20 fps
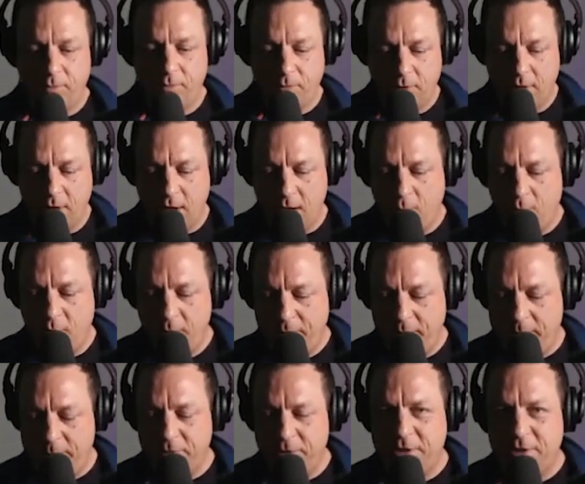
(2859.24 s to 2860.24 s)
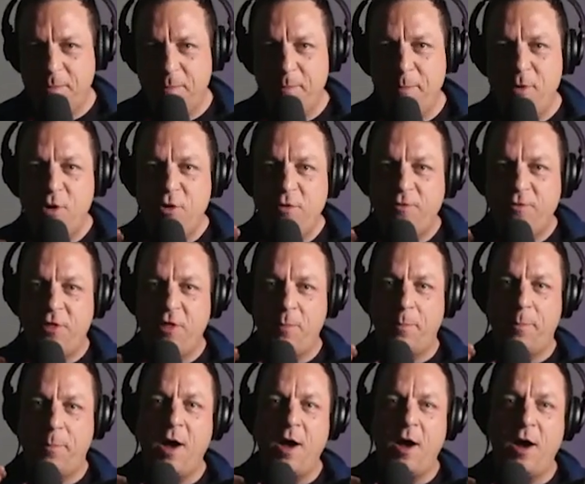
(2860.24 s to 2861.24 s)
I want people to move the
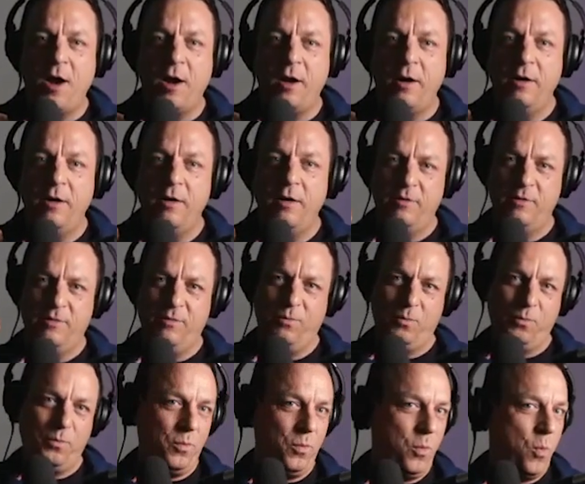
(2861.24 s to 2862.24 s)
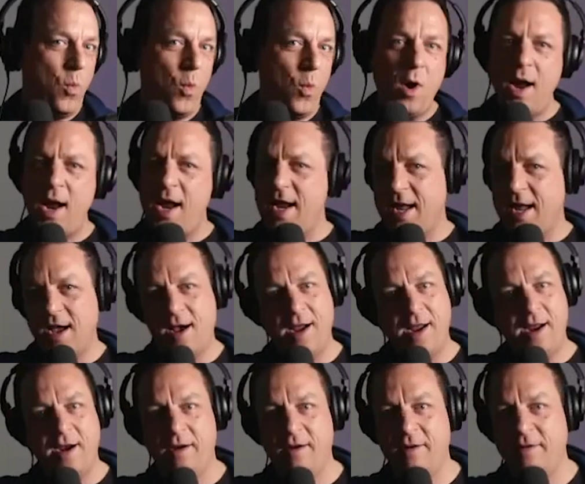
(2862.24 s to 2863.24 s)
bar way
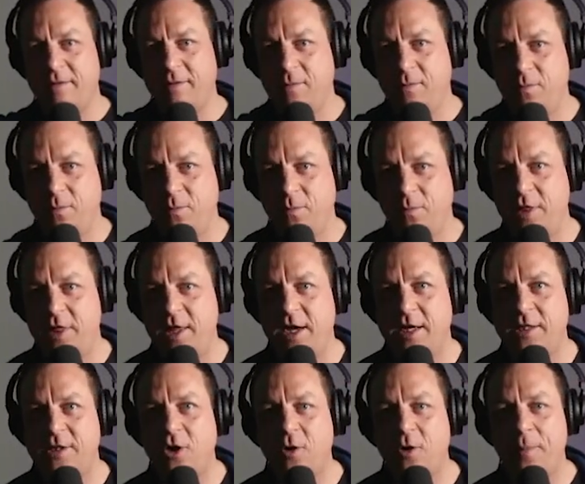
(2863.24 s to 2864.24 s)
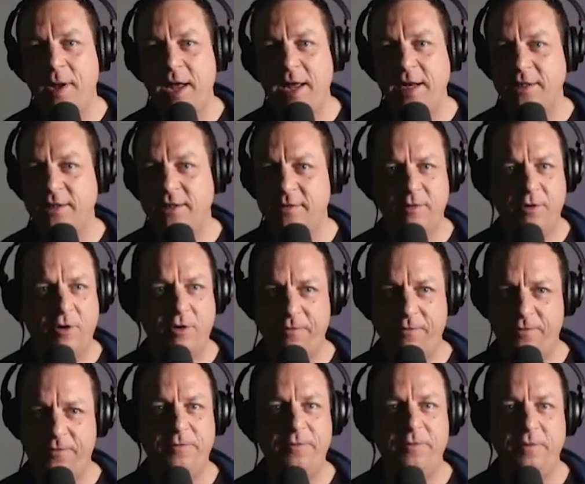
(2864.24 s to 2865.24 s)
higher with their top end
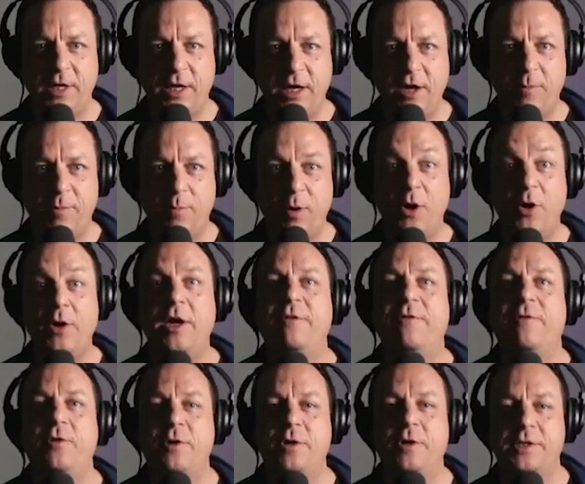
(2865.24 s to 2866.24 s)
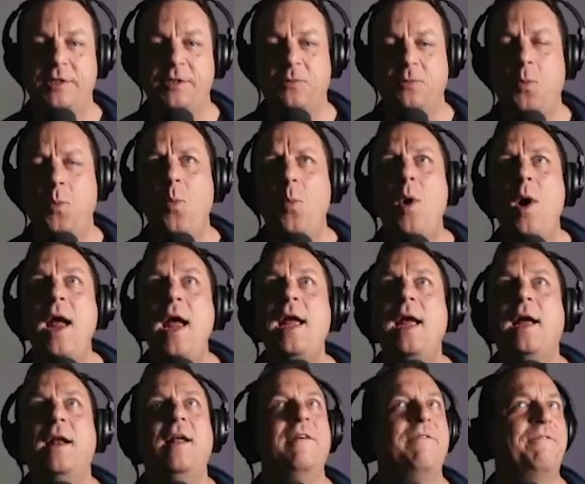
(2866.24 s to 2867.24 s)
of, you know, blowing force. Way
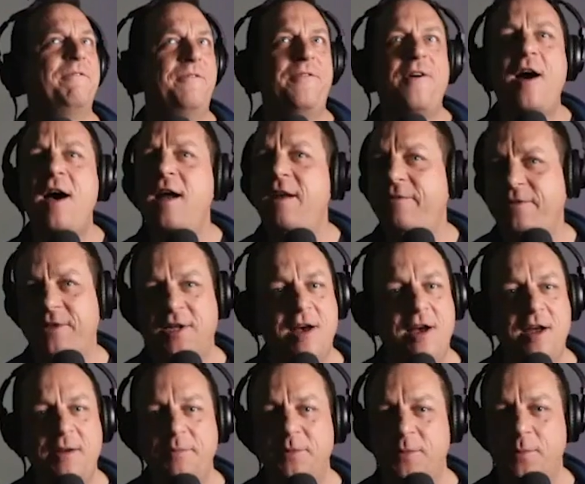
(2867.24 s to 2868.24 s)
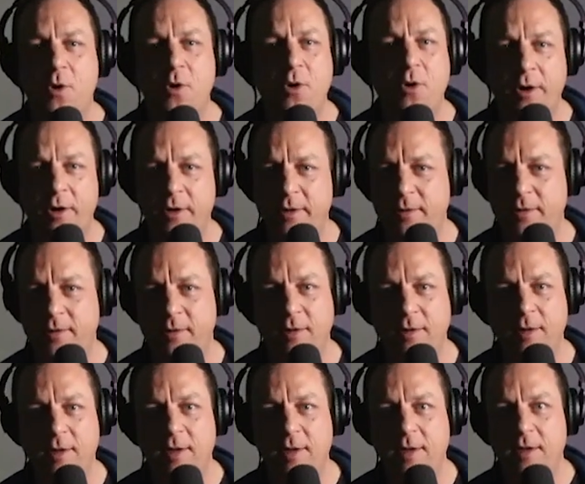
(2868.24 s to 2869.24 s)
higher, like 5 times more.
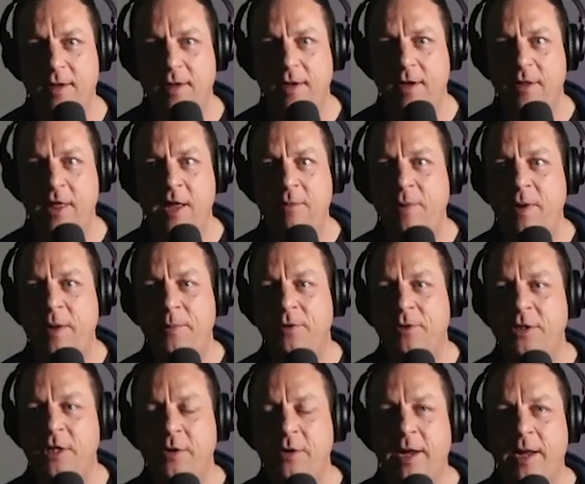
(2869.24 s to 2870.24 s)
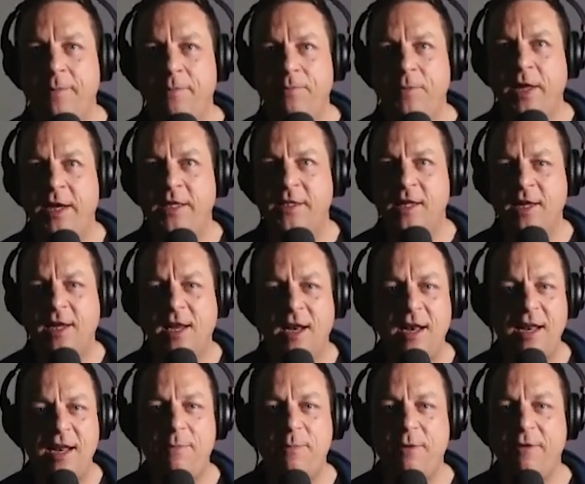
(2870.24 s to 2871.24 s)
And then people do it, and it's like a
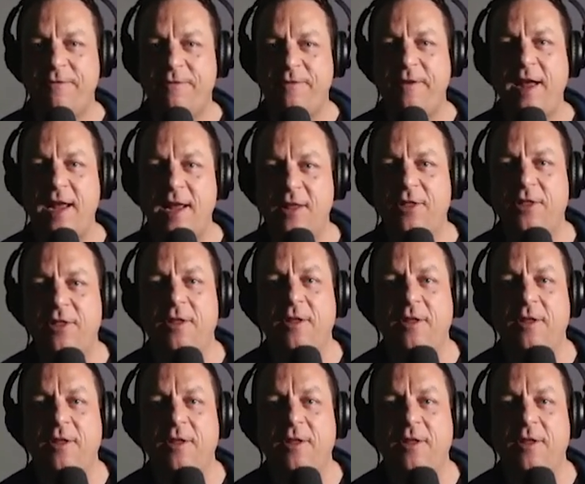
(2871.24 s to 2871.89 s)
leap of faith.